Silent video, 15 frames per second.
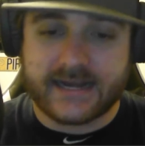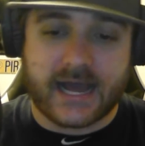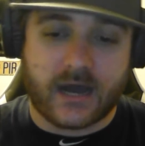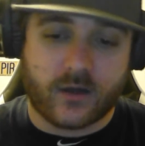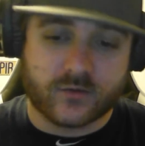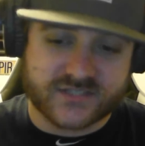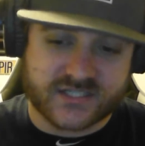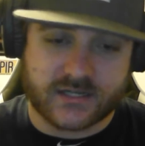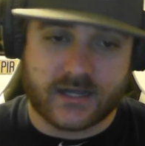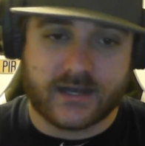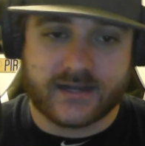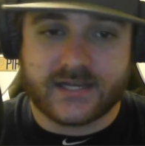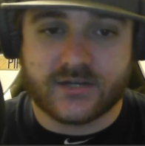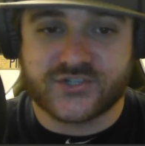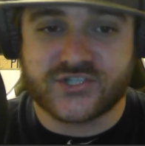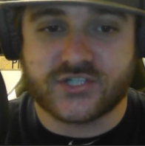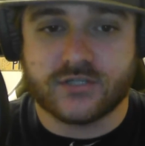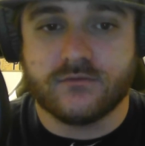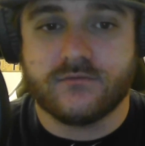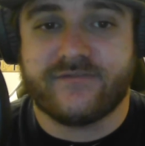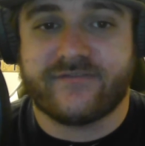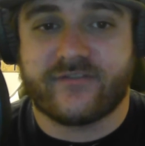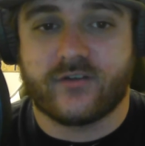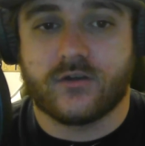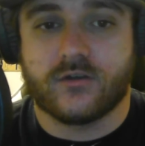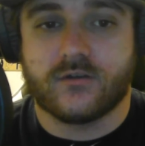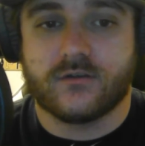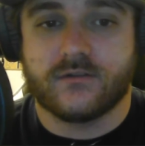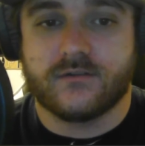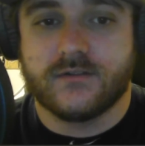out here soon
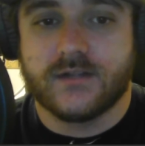for